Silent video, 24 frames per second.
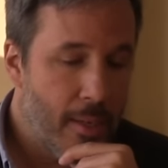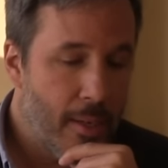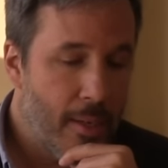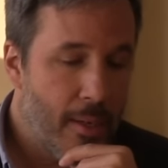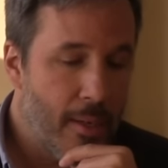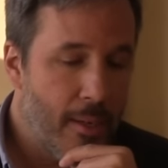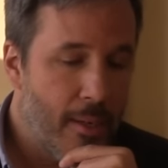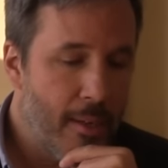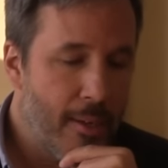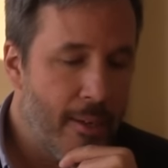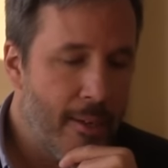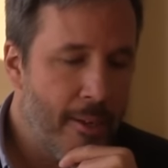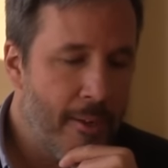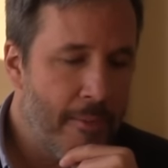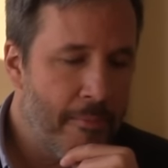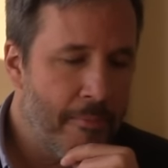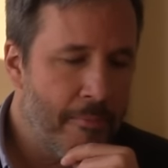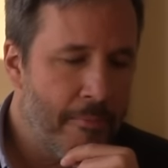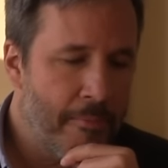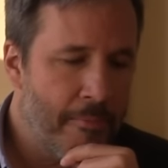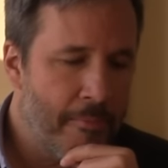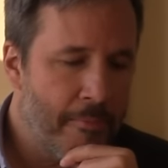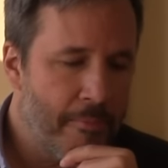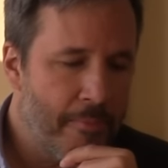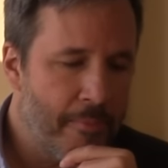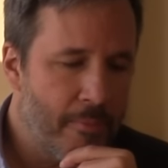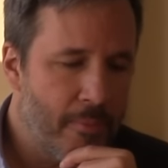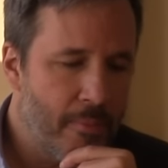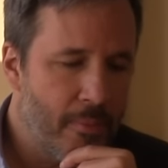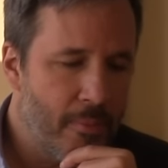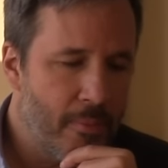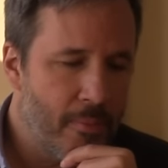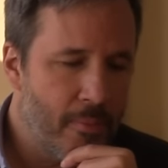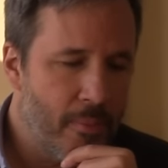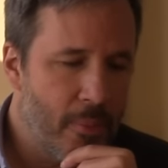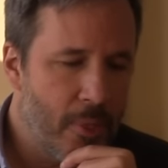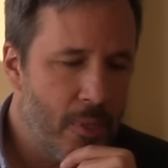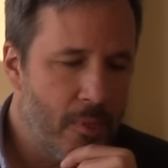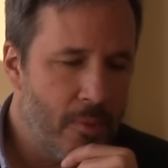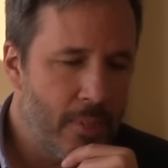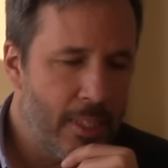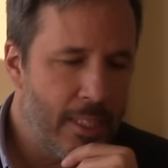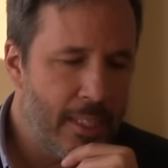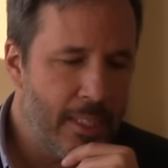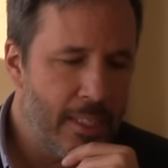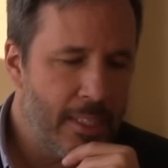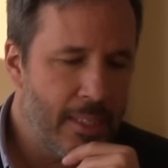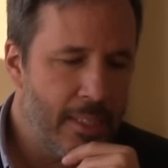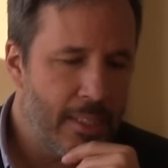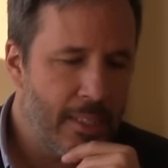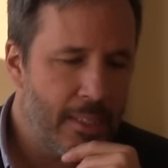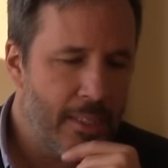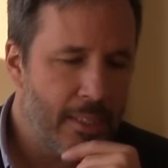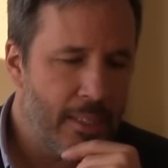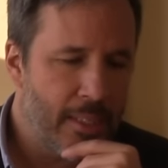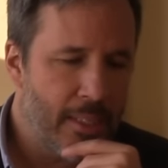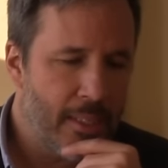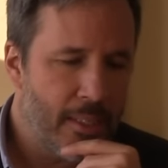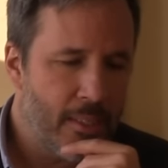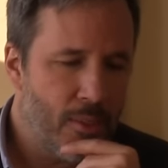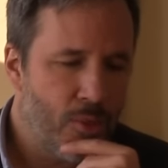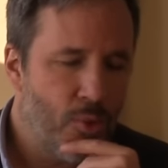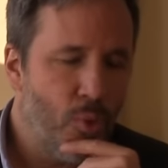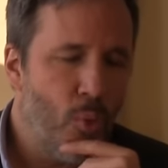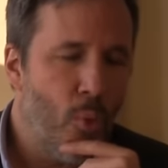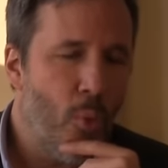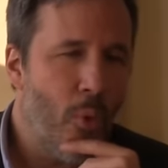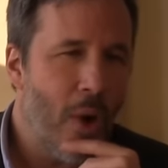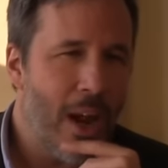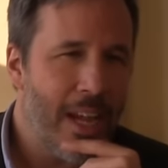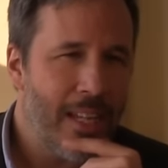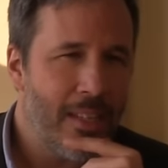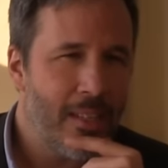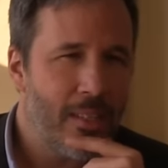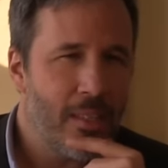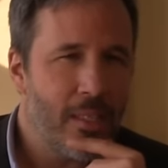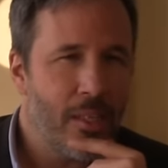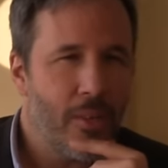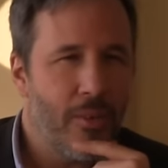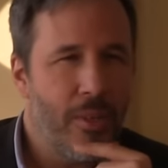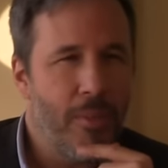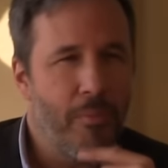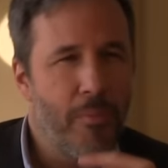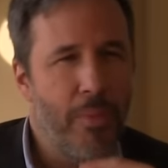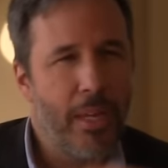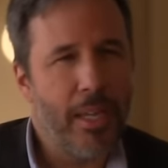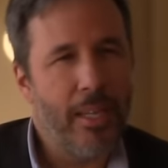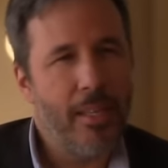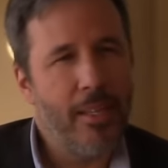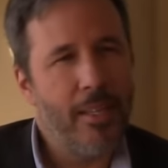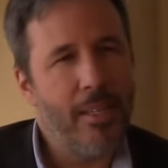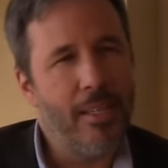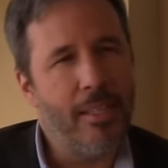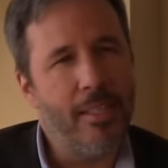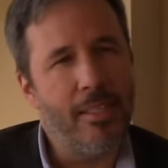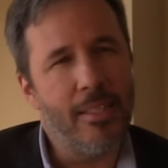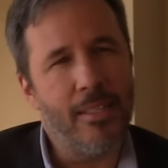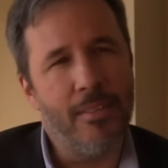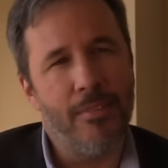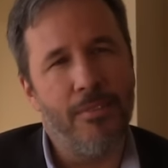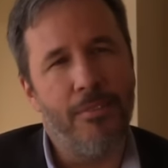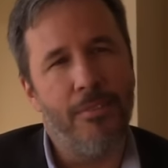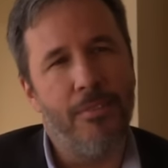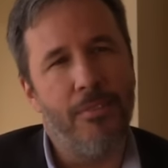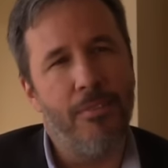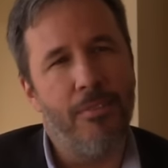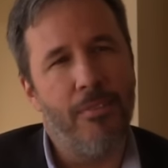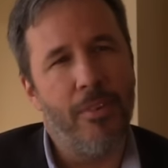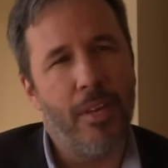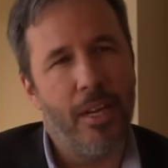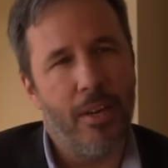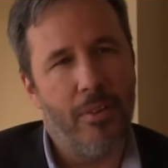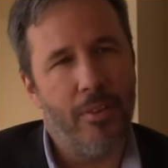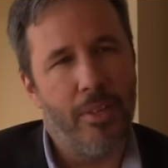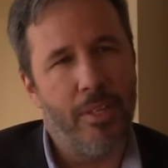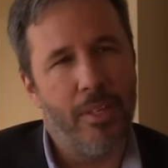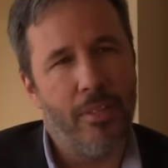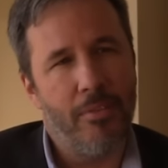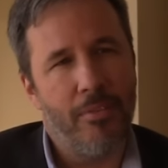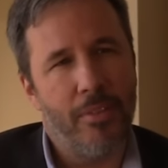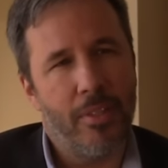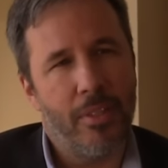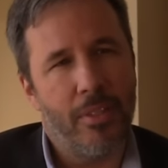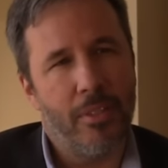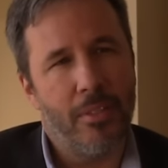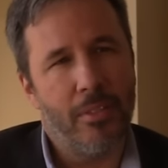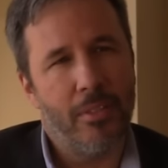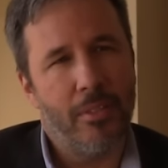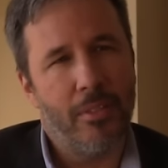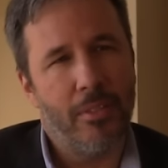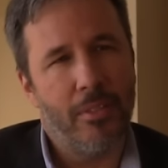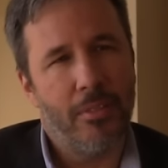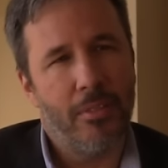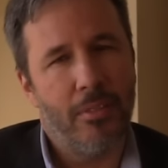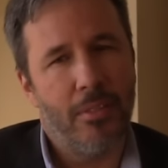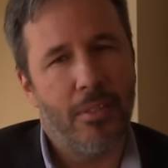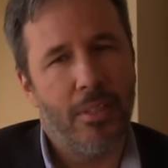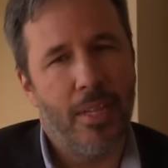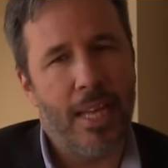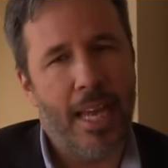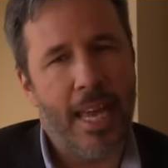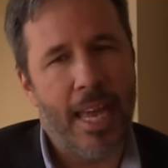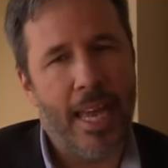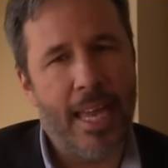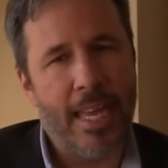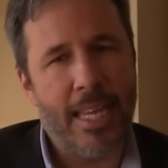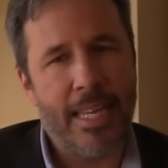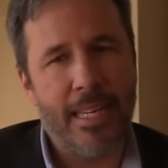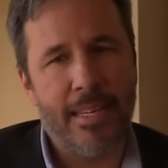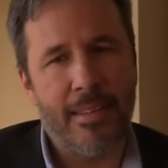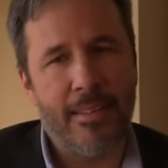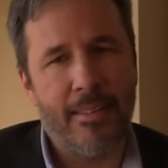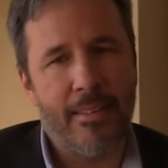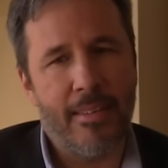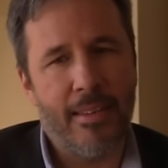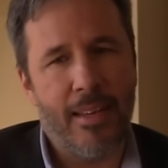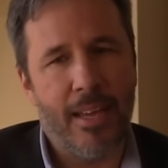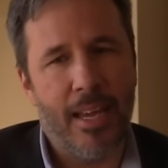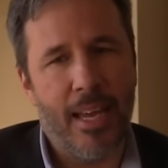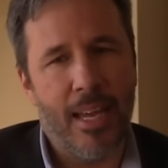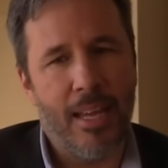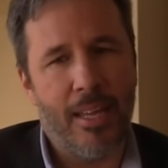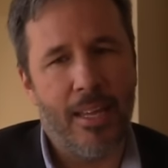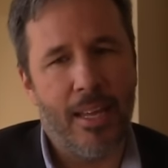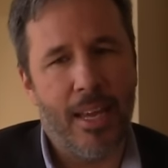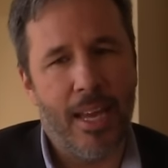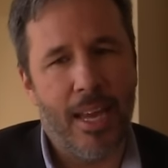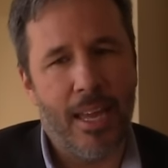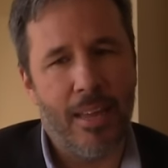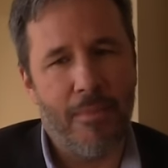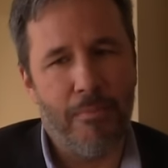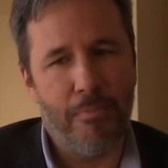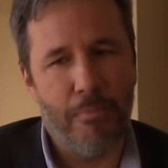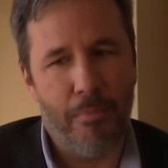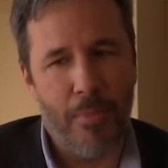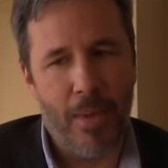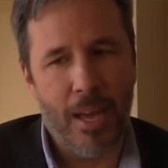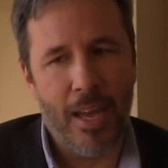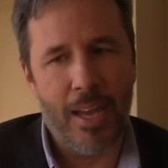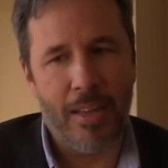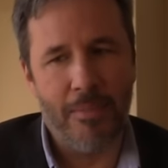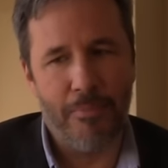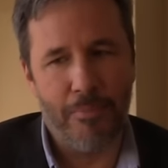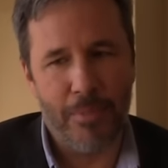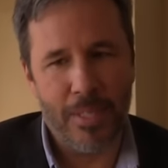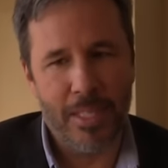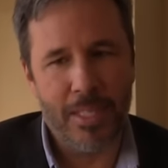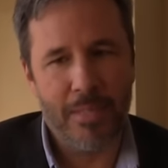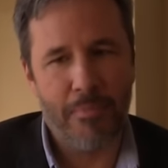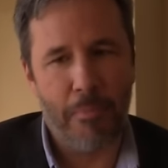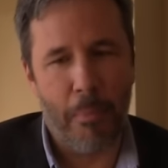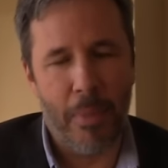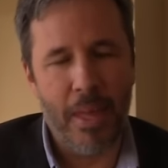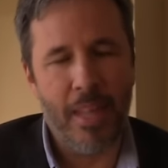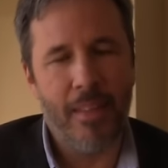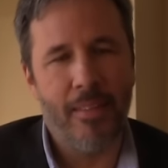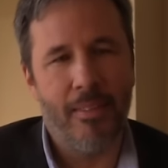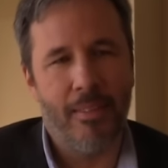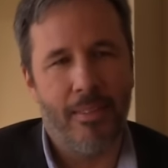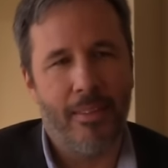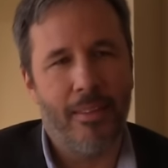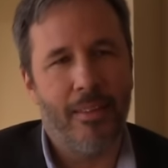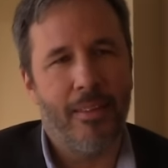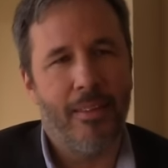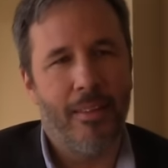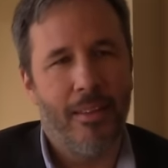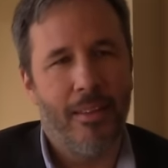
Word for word: Um, no, I think that uh, to write a screenplay is very difficult, and I, I, I spent